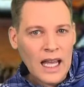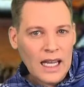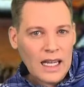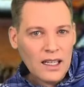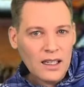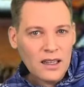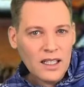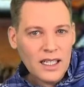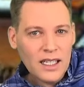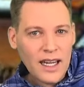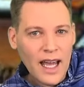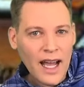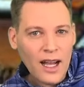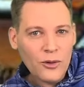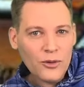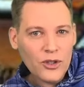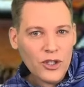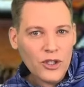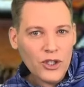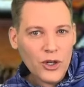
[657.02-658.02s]
clean
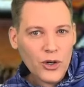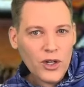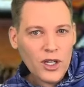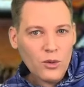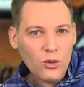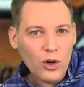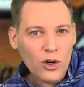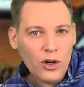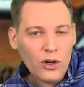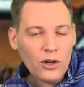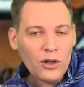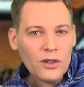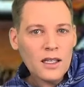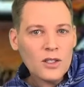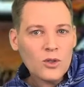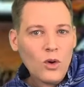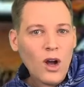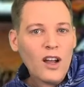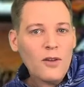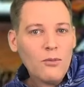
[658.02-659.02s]
out the dirty words.
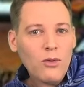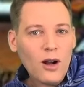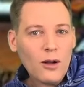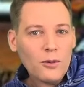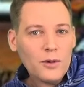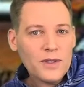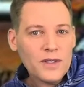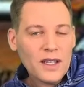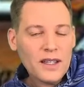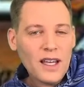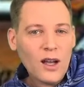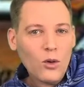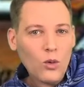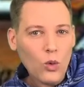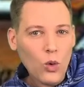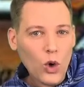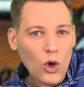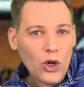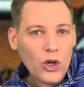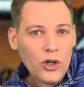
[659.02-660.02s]
So I probably said
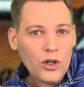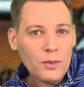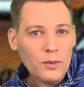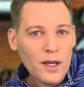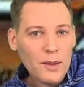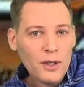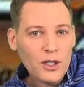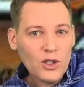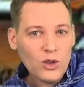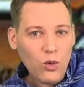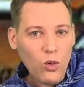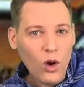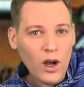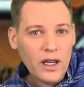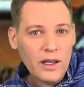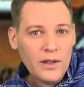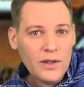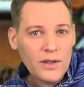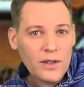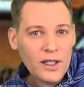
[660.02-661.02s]
that word maybe
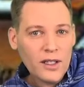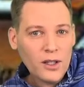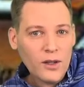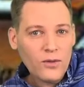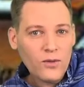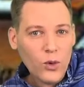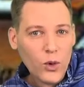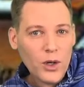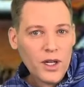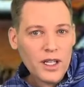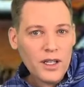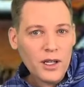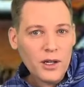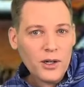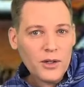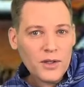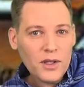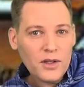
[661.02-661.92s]
twice in the 40 years